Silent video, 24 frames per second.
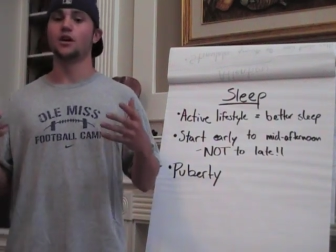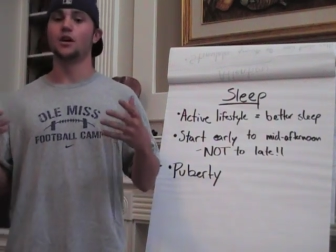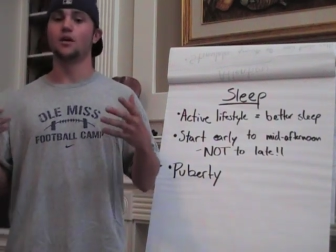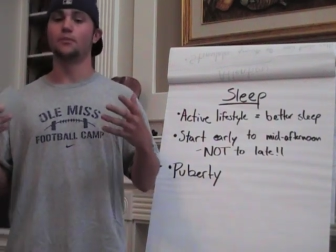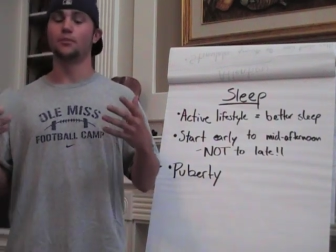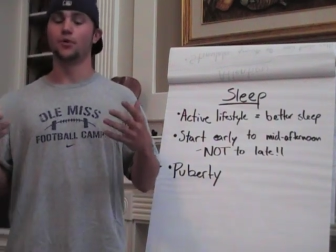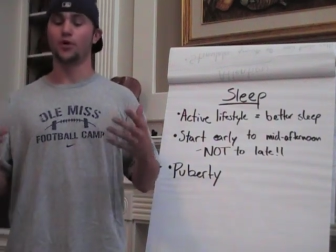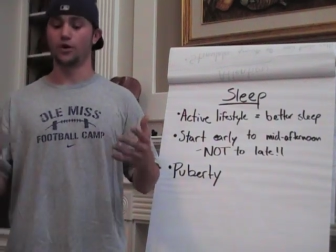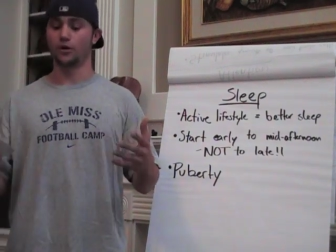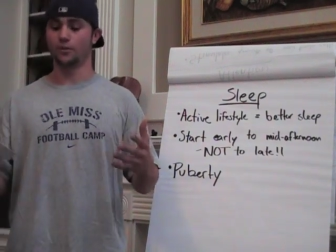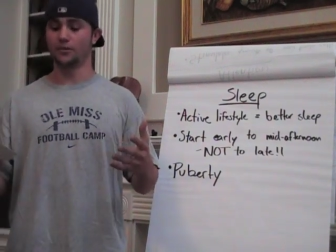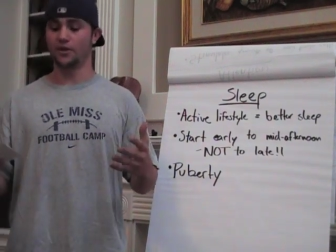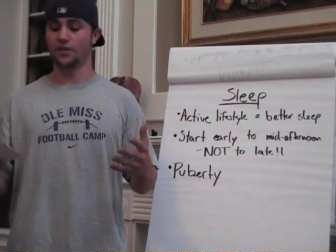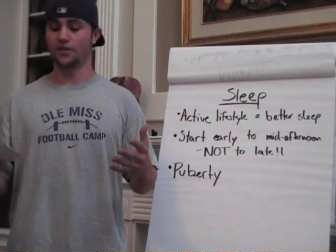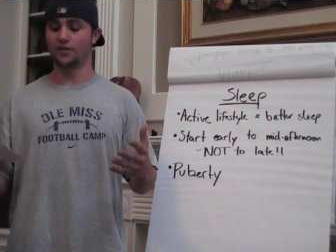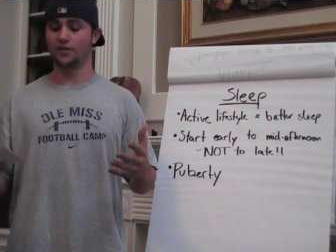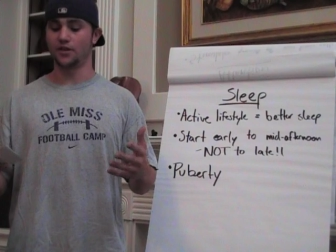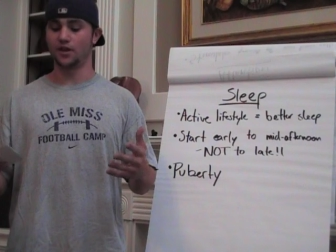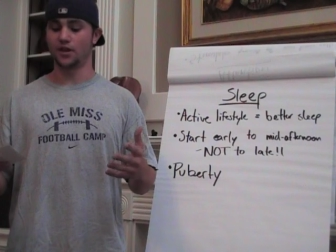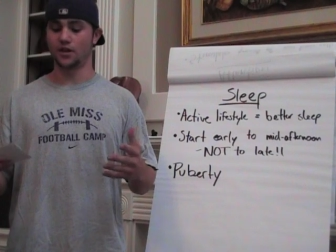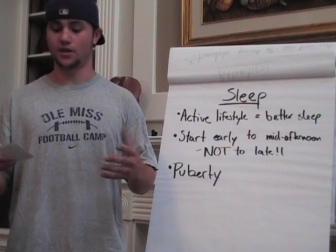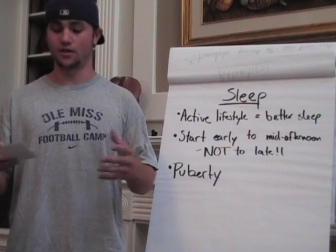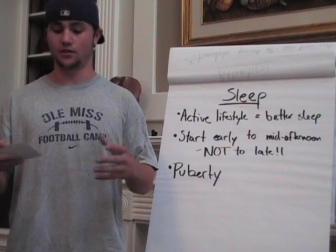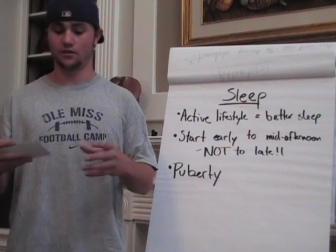a
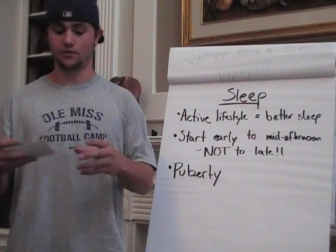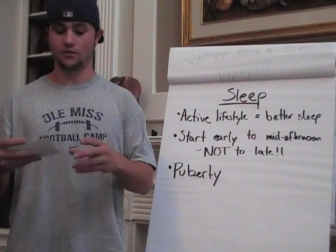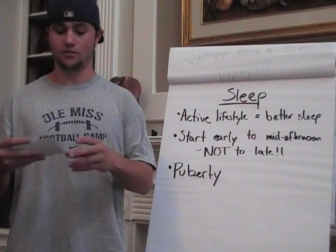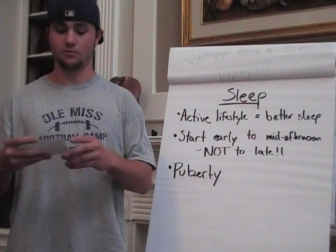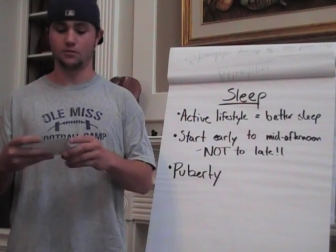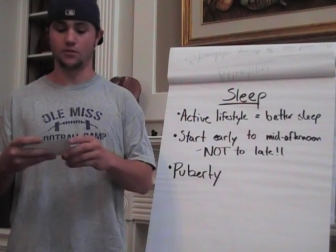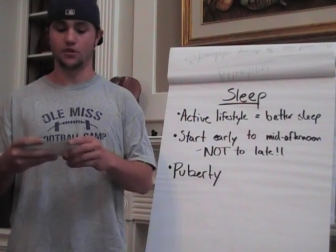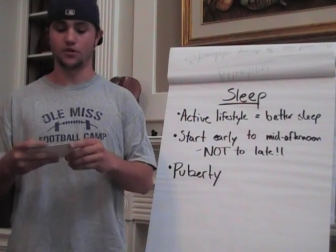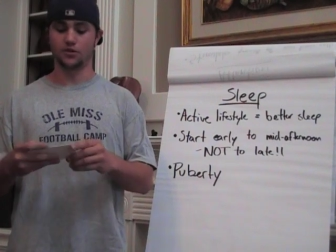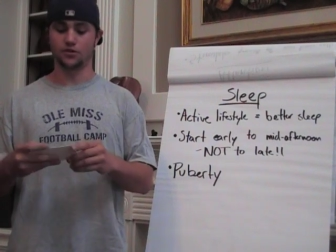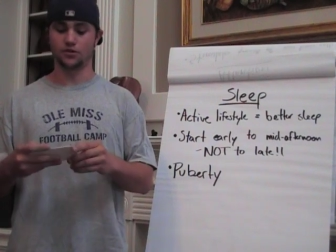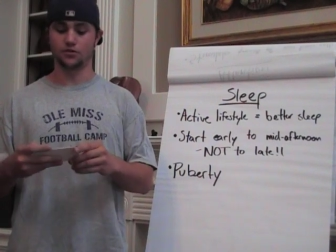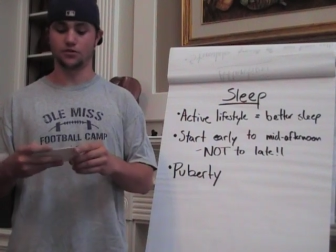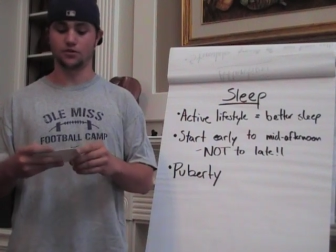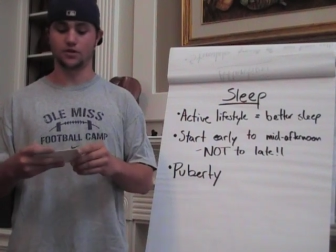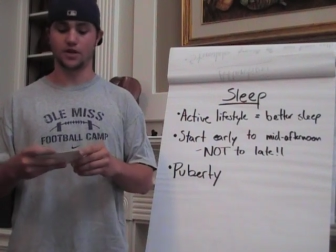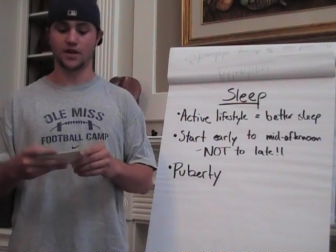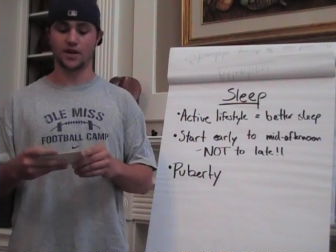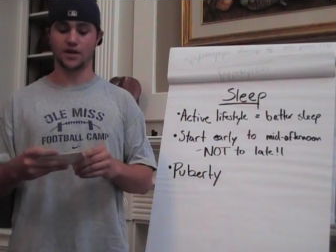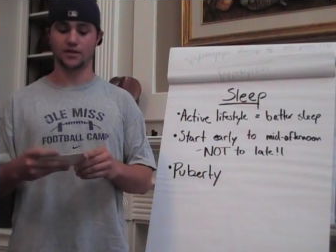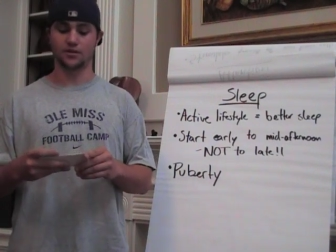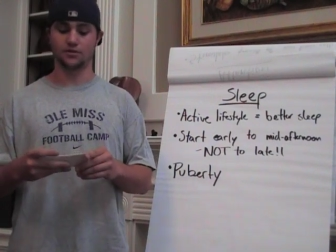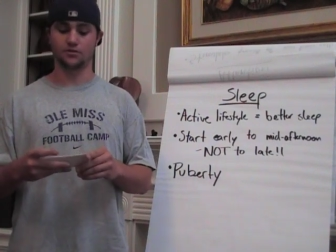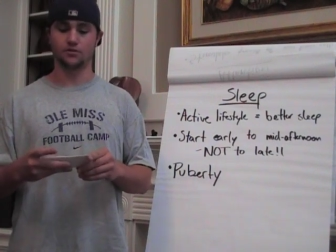permanent thing in middle school
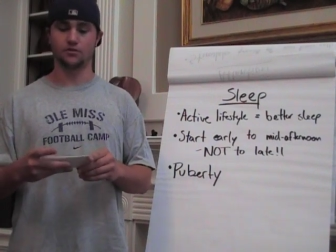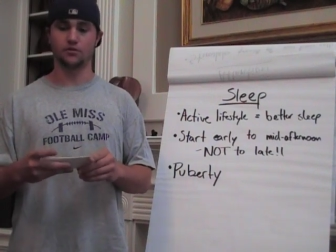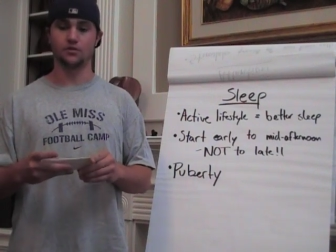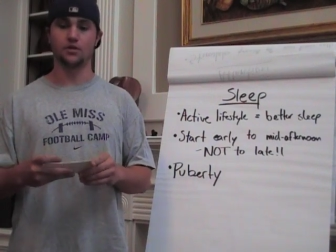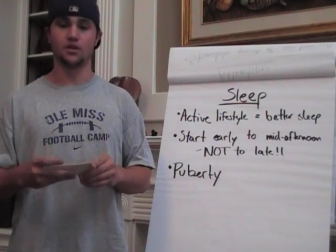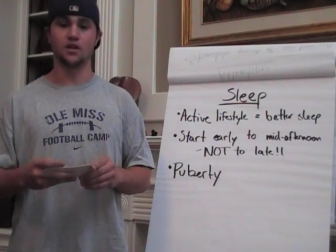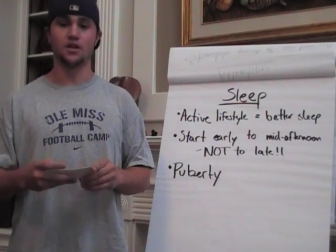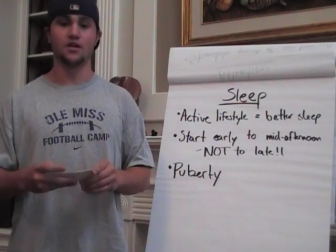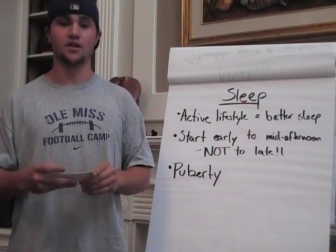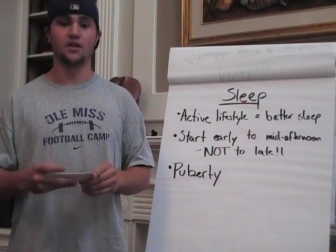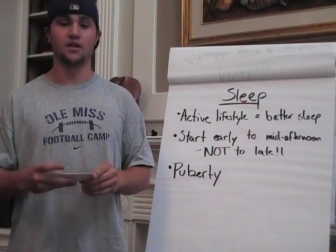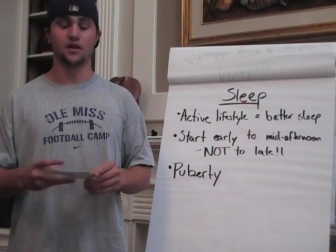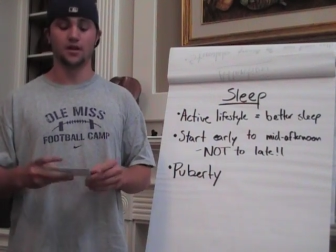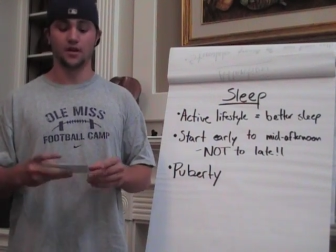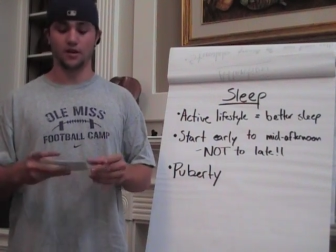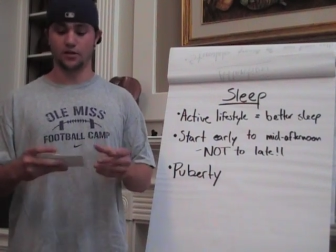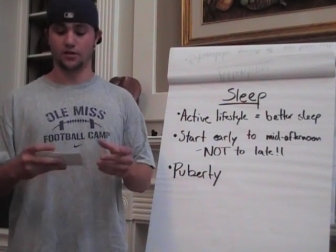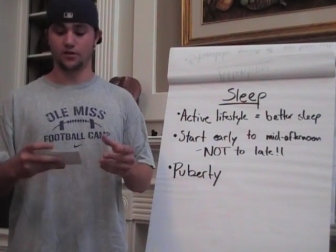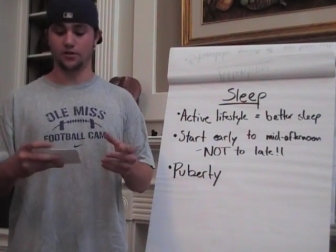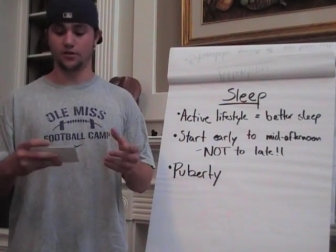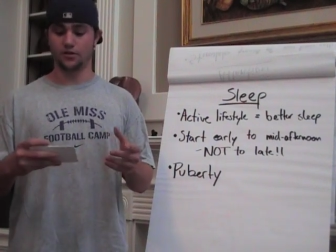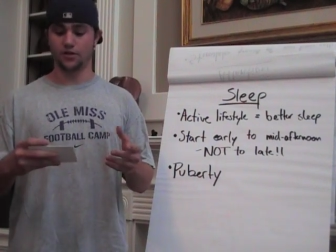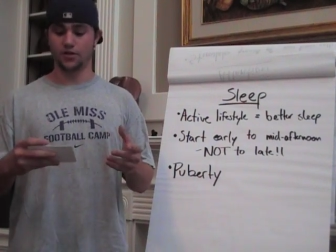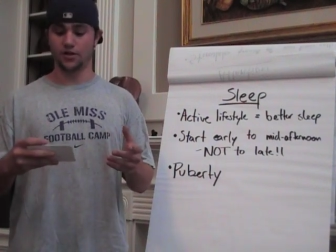and high school,
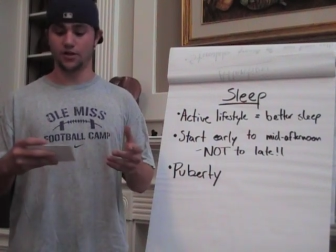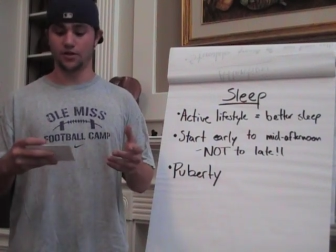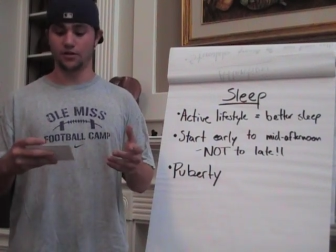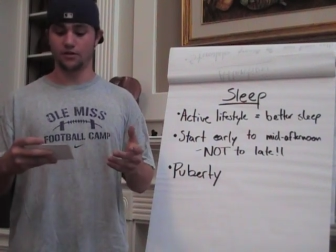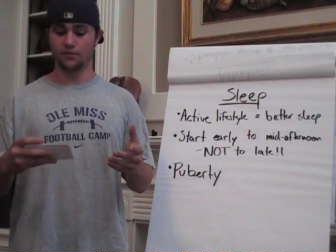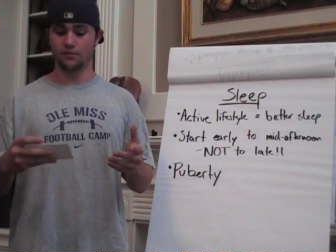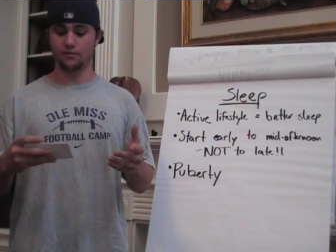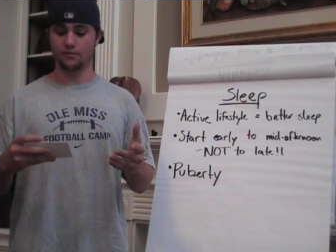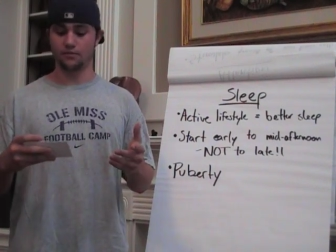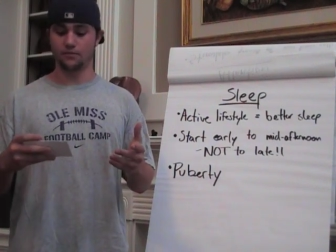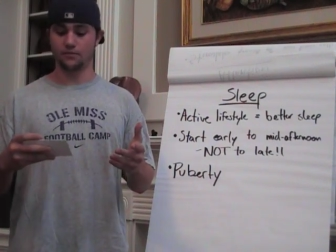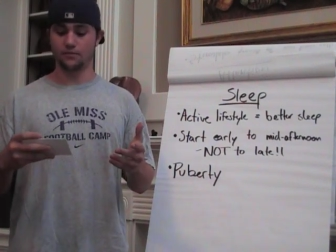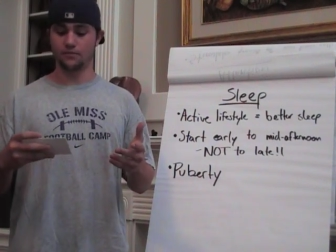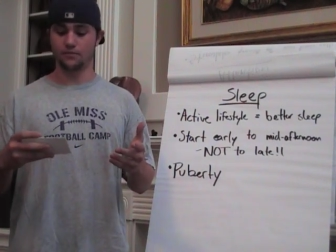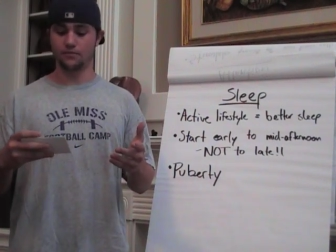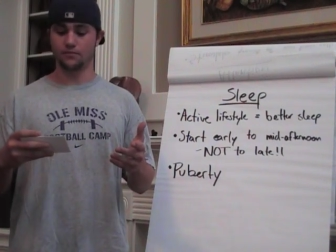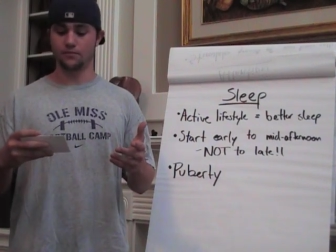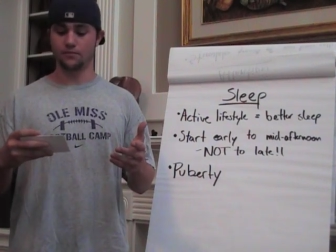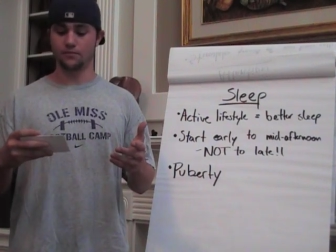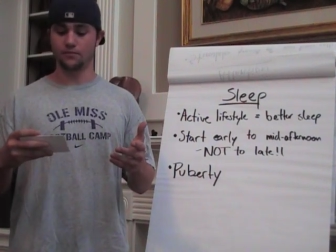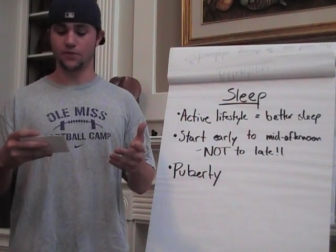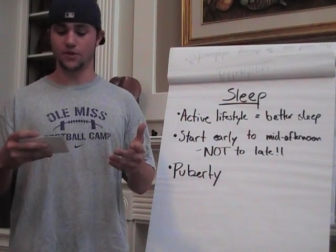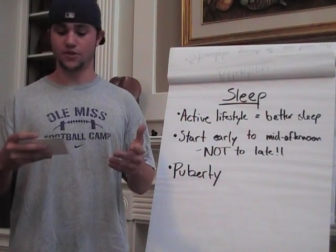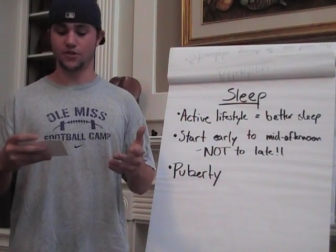including
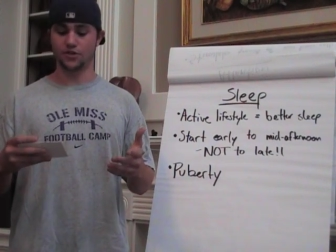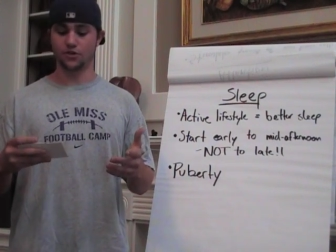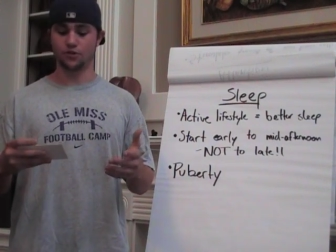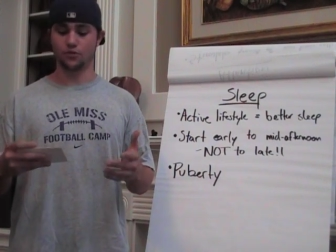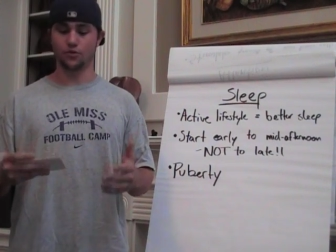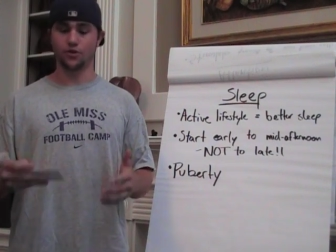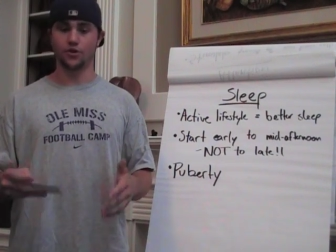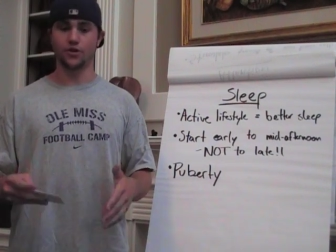Mr.